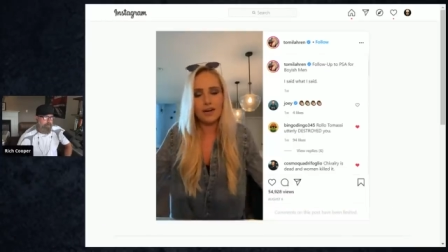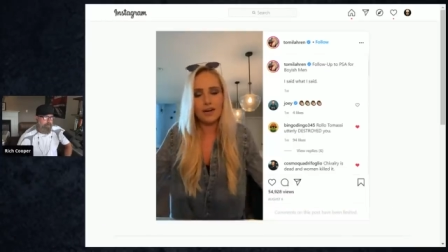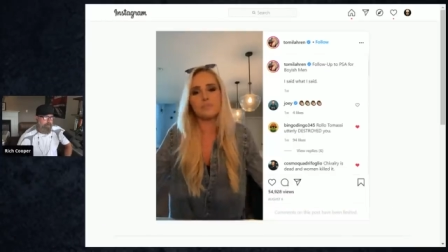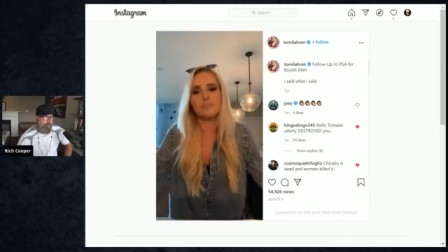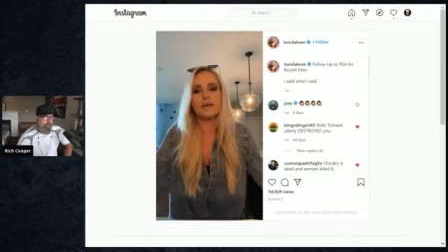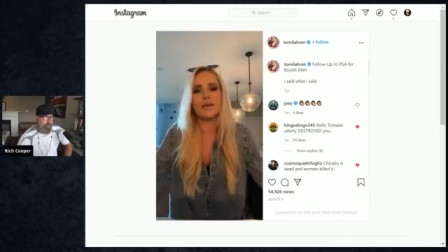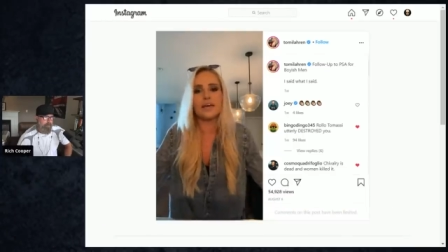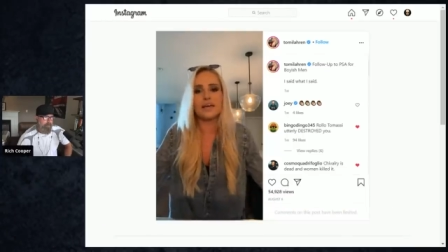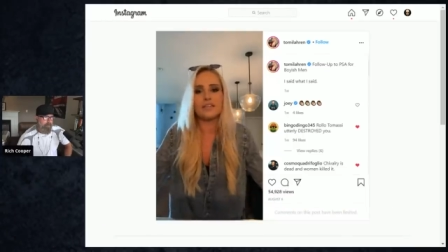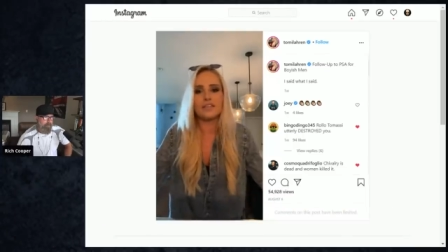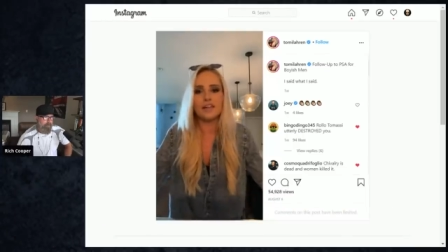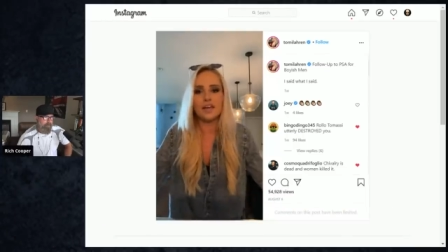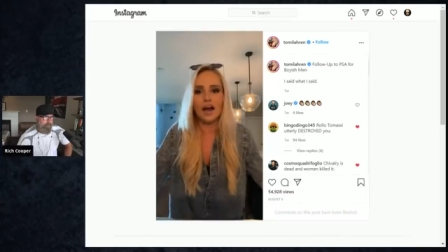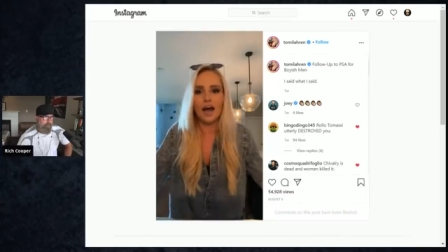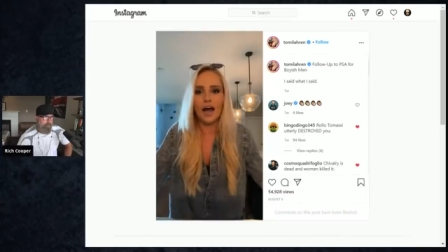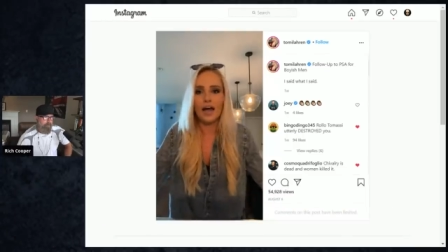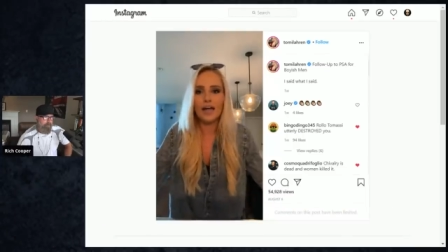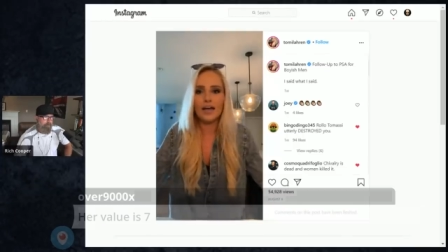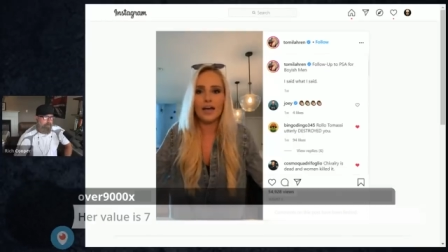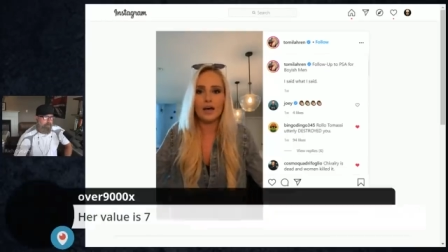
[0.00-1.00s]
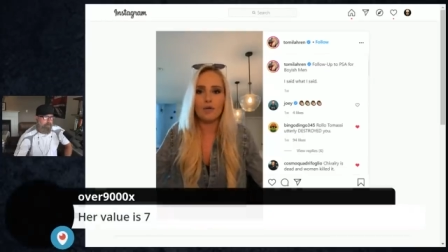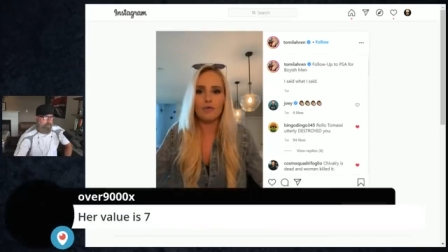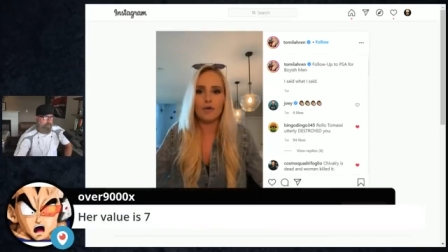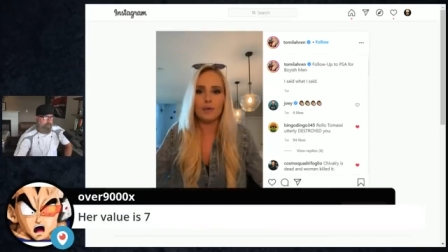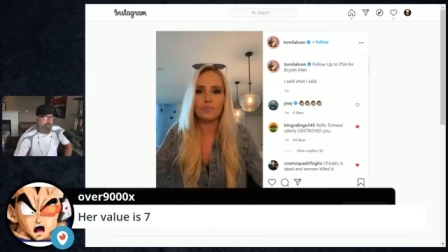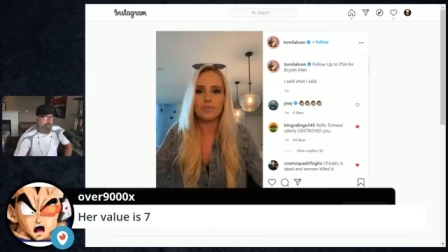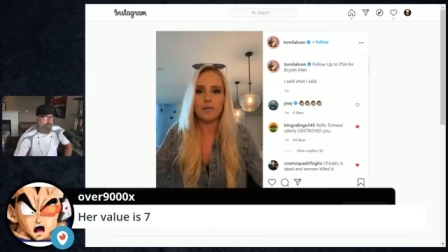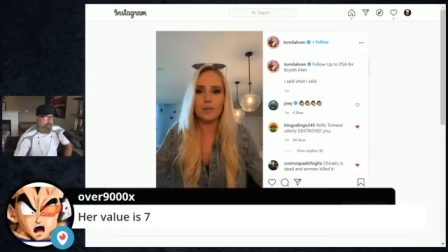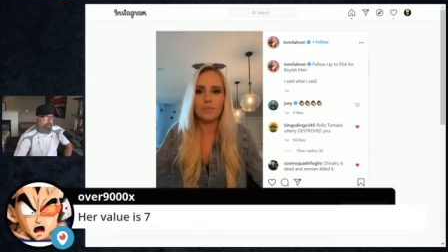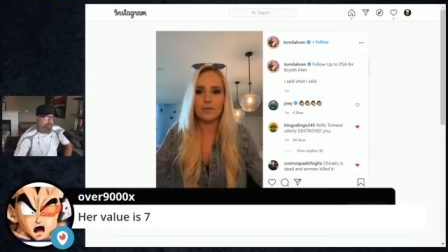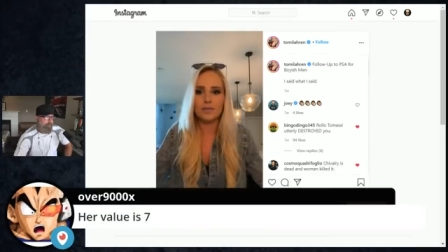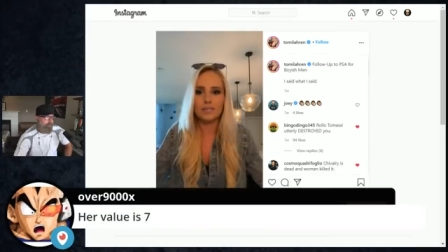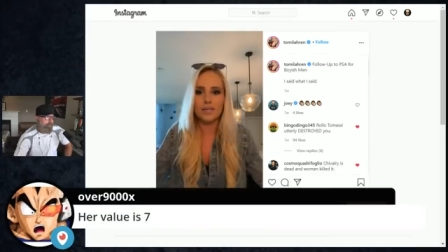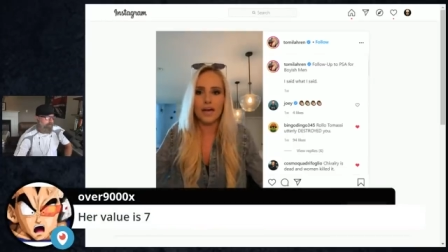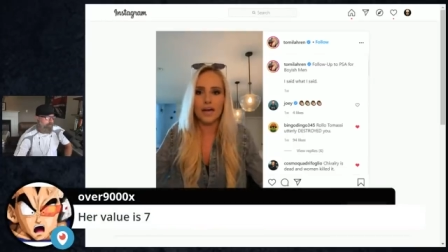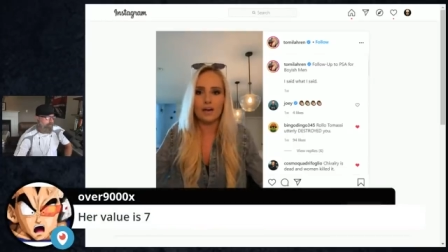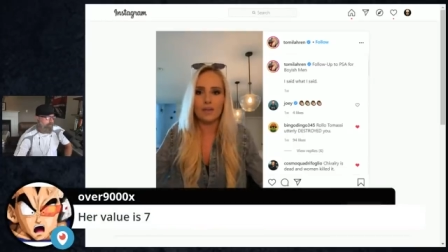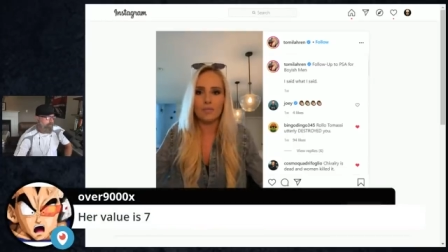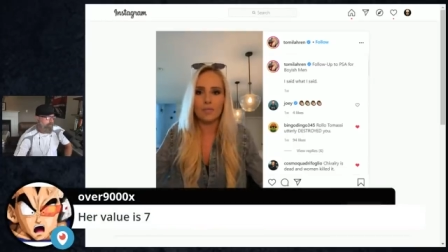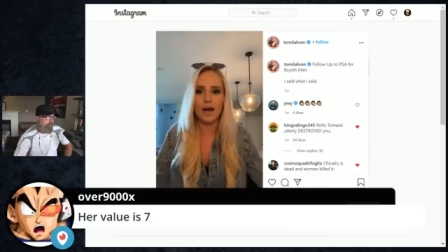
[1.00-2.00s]
to me that I got ripped up and
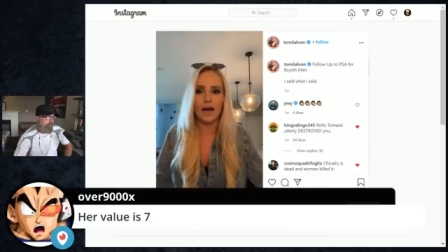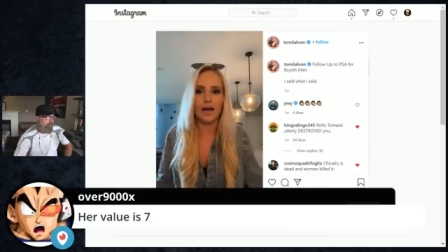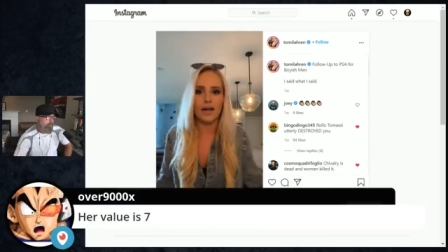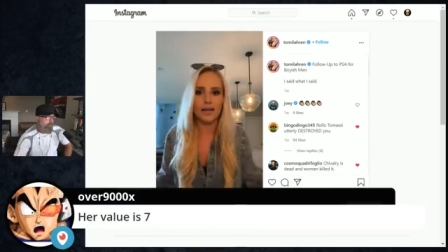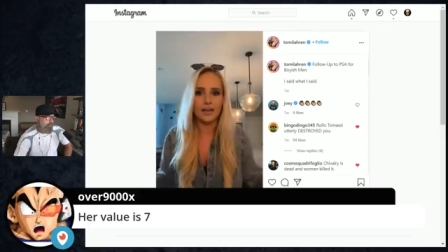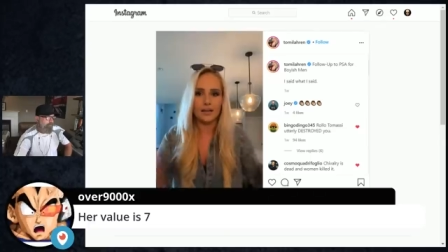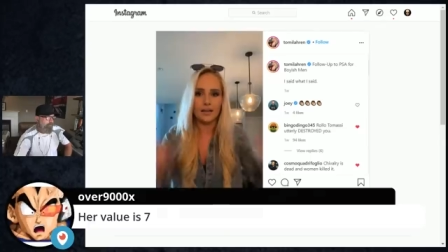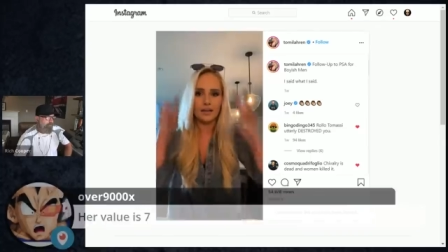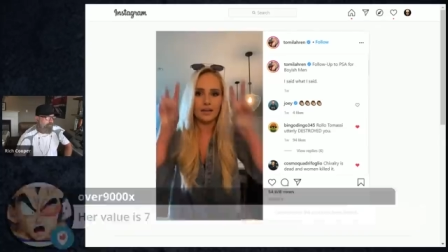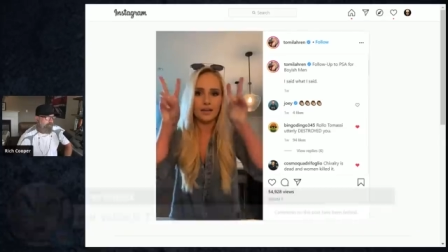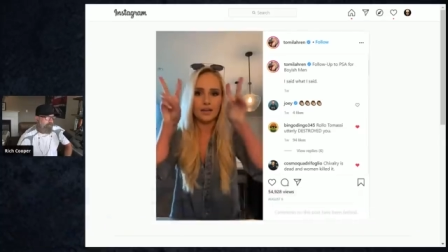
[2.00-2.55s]
down by